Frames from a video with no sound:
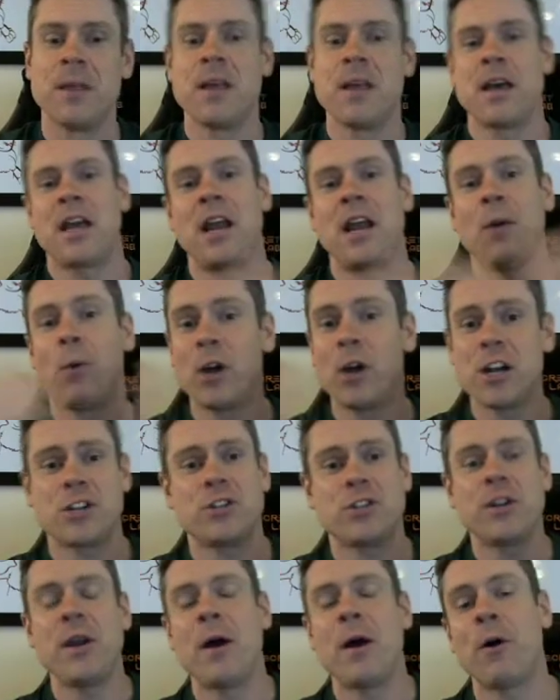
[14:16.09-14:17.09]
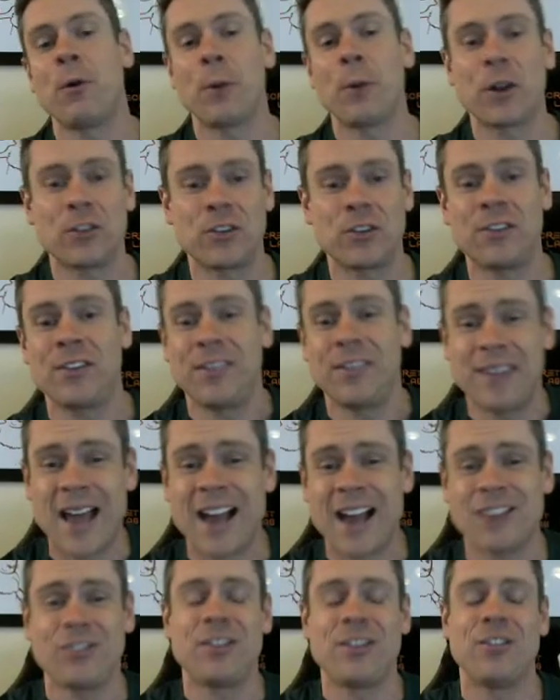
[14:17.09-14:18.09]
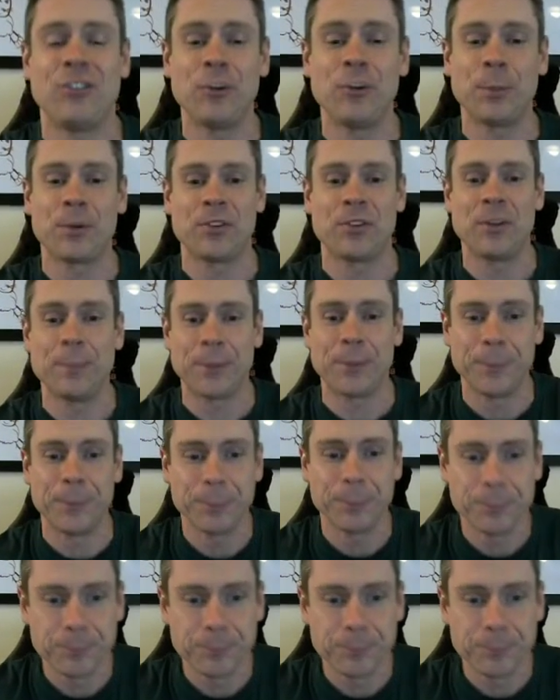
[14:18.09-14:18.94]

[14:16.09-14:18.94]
And I want to show you how it works because it's actually super simple.